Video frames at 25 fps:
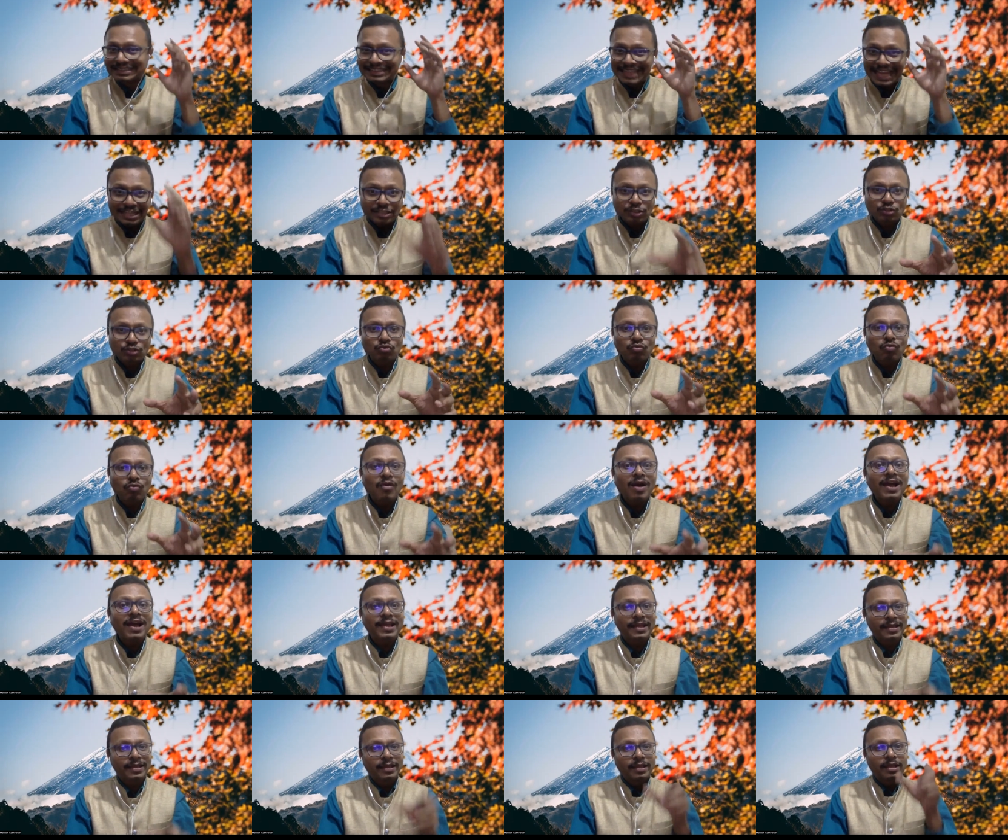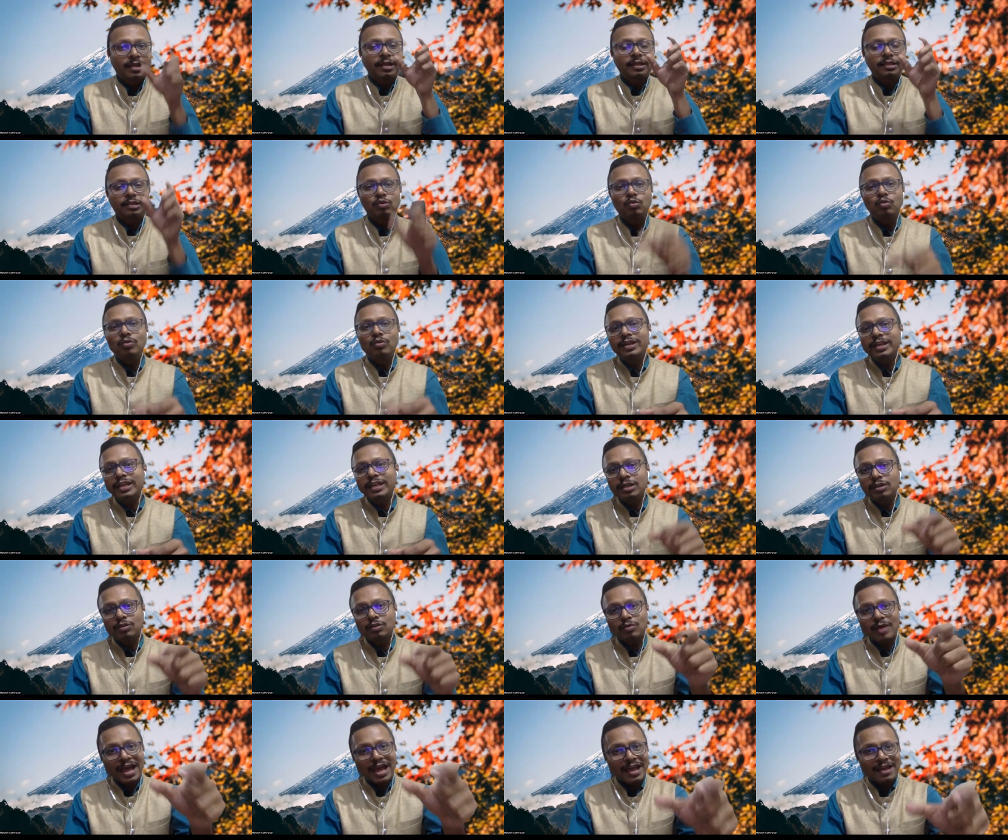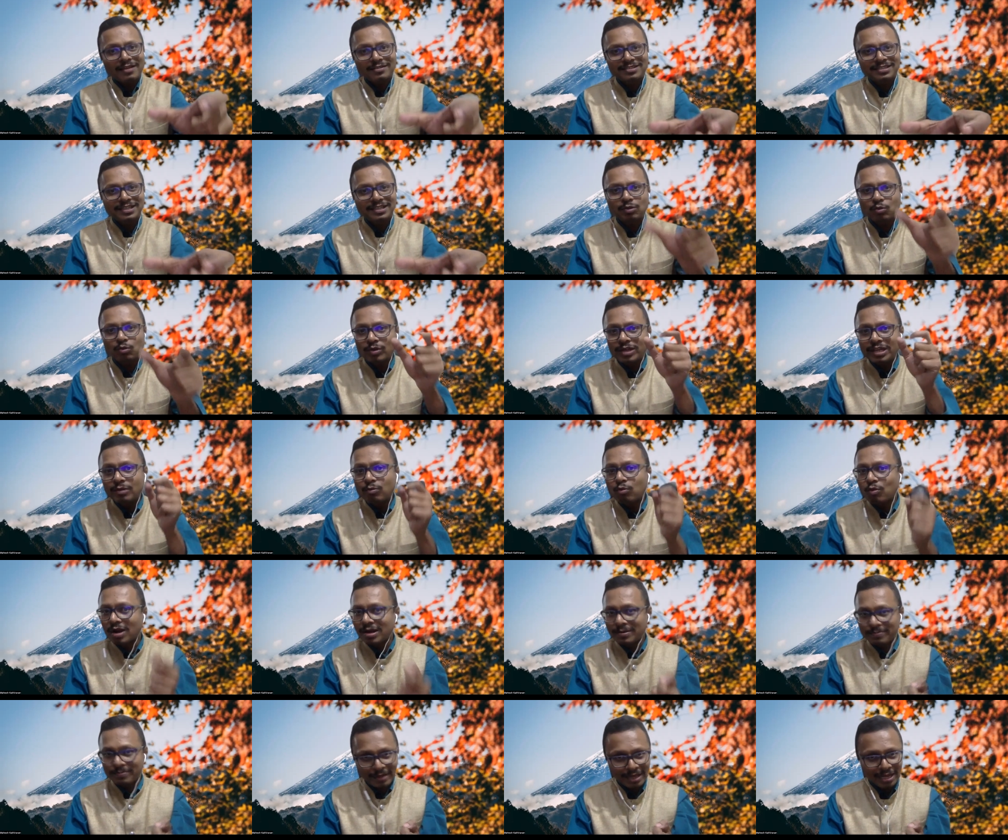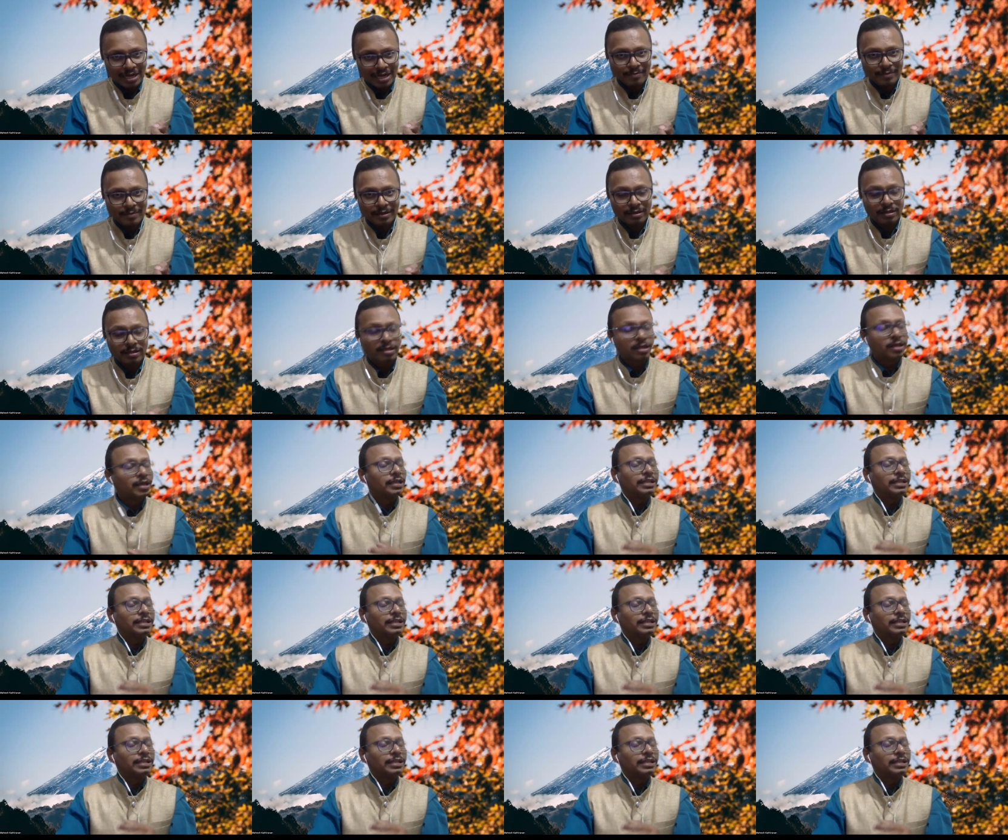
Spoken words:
That's why you need to add only one parameter.